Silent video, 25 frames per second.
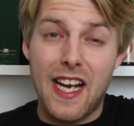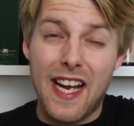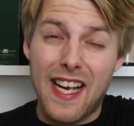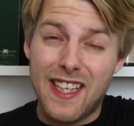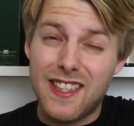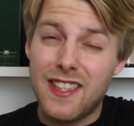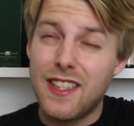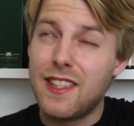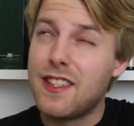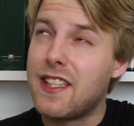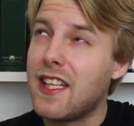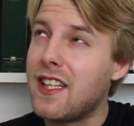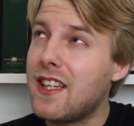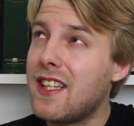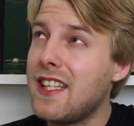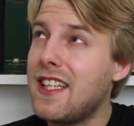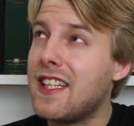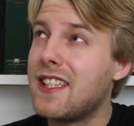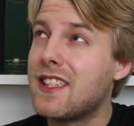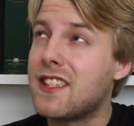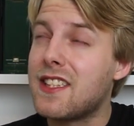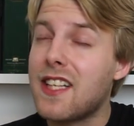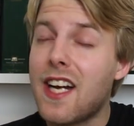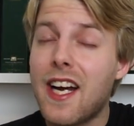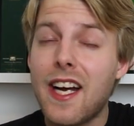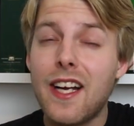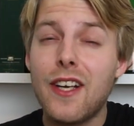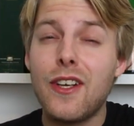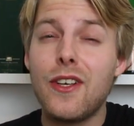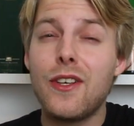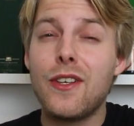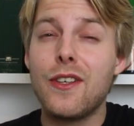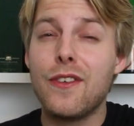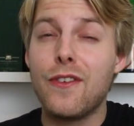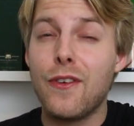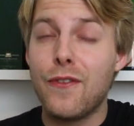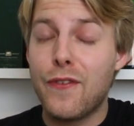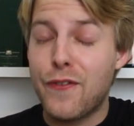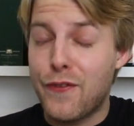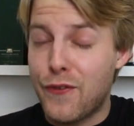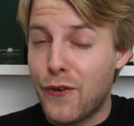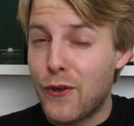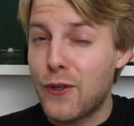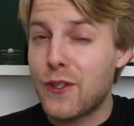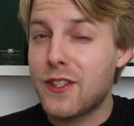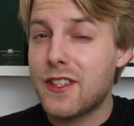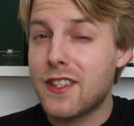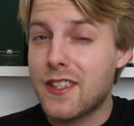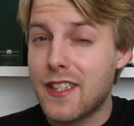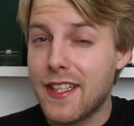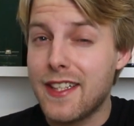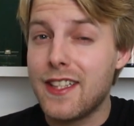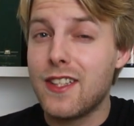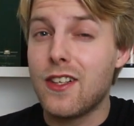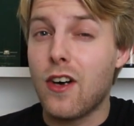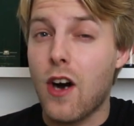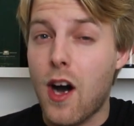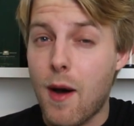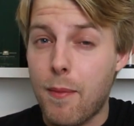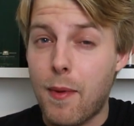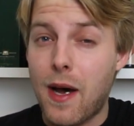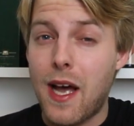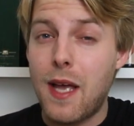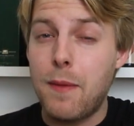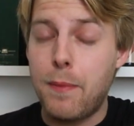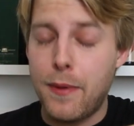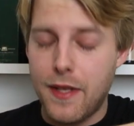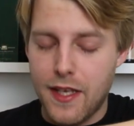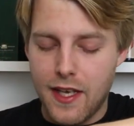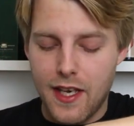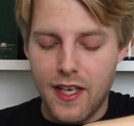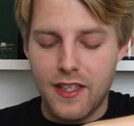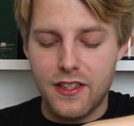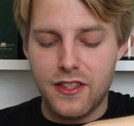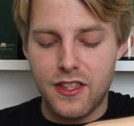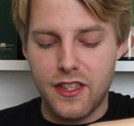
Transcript: I actually did the entire first single hop IPA